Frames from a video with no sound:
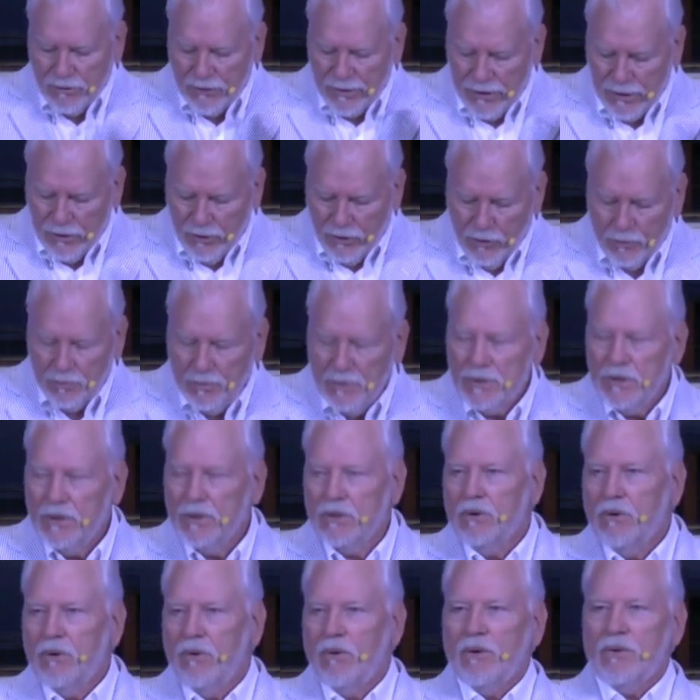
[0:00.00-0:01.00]
They opened the
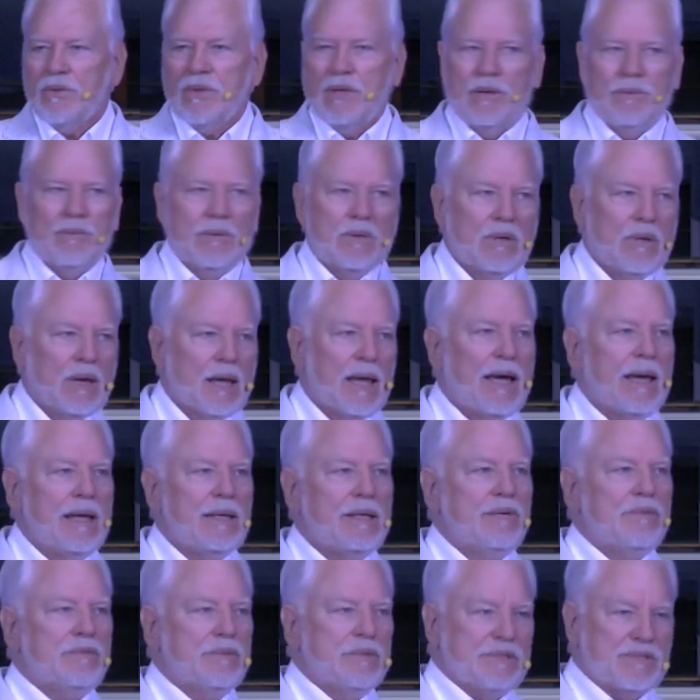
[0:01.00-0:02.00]
door. They were
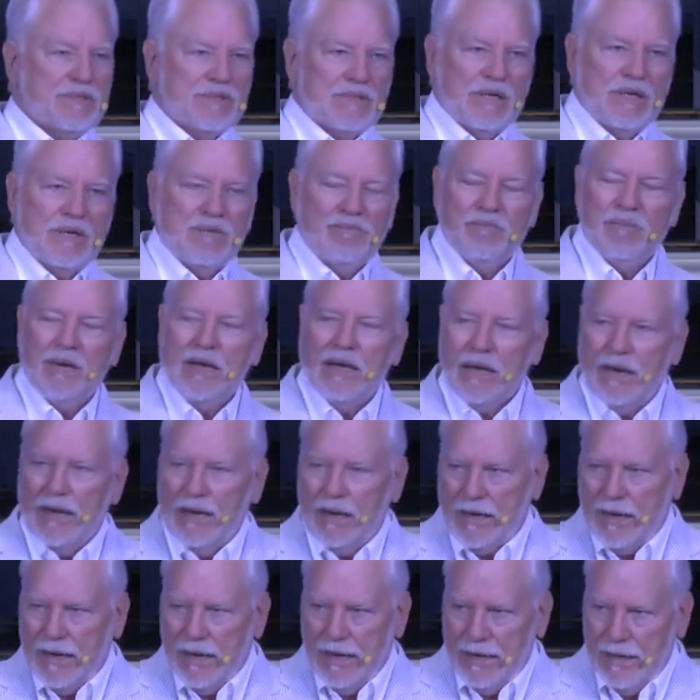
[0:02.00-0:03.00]
glad to receive me.
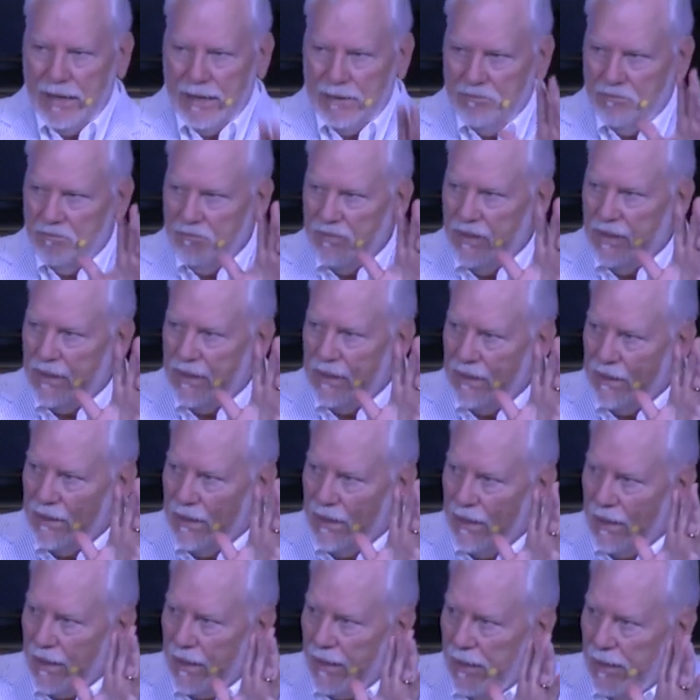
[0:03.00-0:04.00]
And I hadn't been in
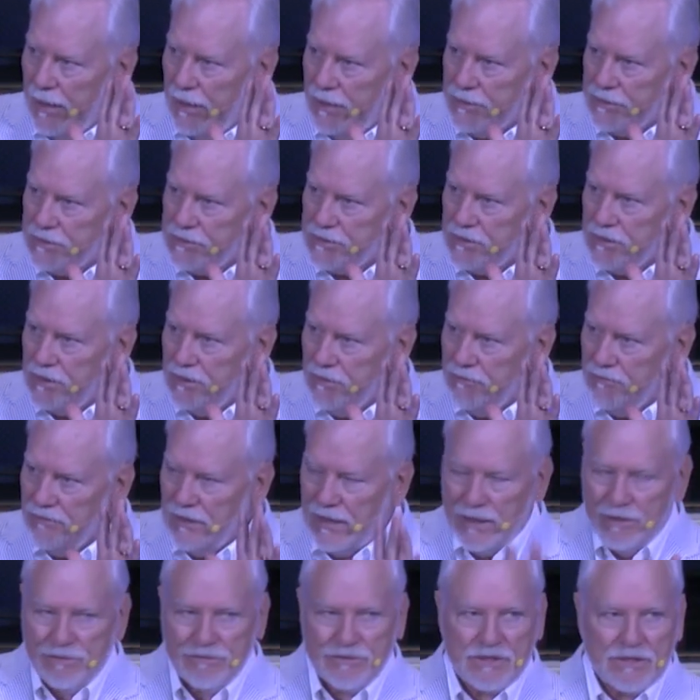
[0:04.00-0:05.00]
that house
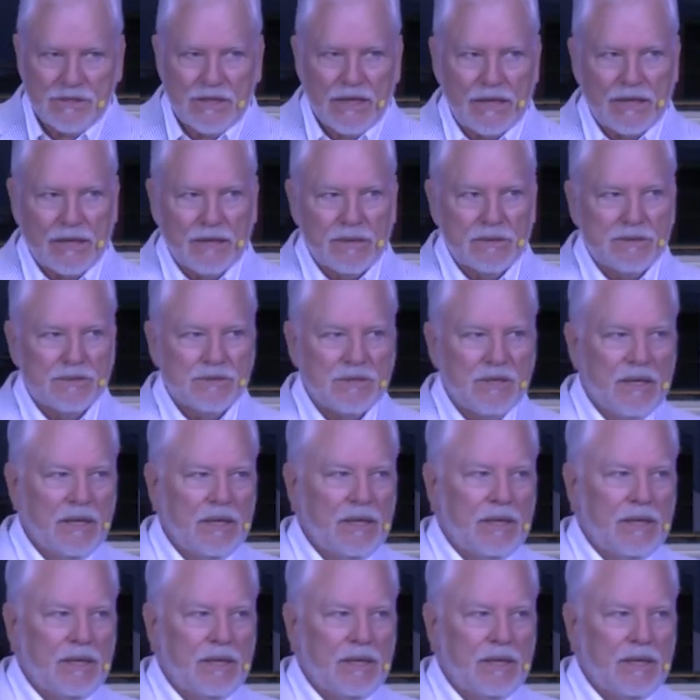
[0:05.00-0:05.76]
five seconds.